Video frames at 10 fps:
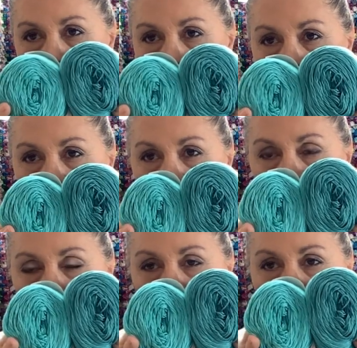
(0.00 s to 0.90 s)
So
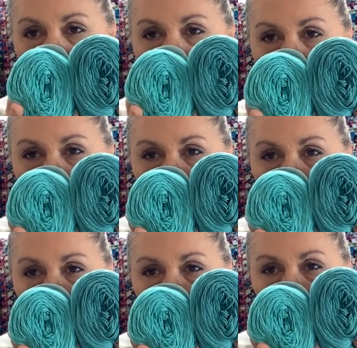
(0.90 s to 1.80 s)
I got
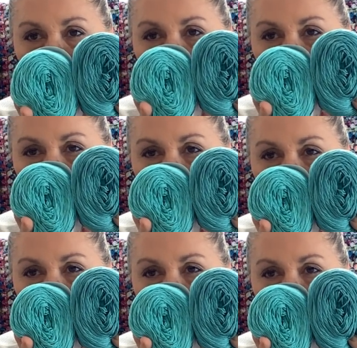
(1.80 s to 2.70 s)
some
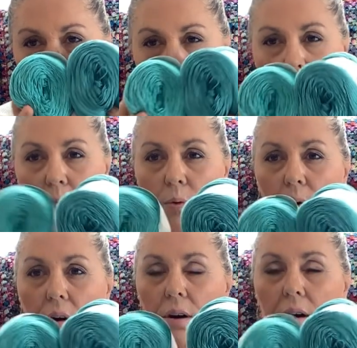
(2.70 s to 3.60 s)
some
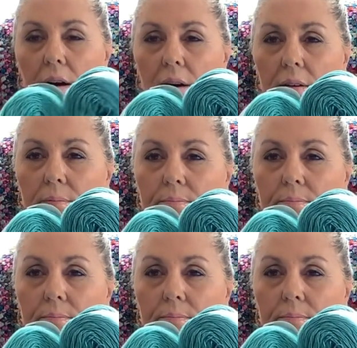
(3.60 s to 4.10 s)
more um,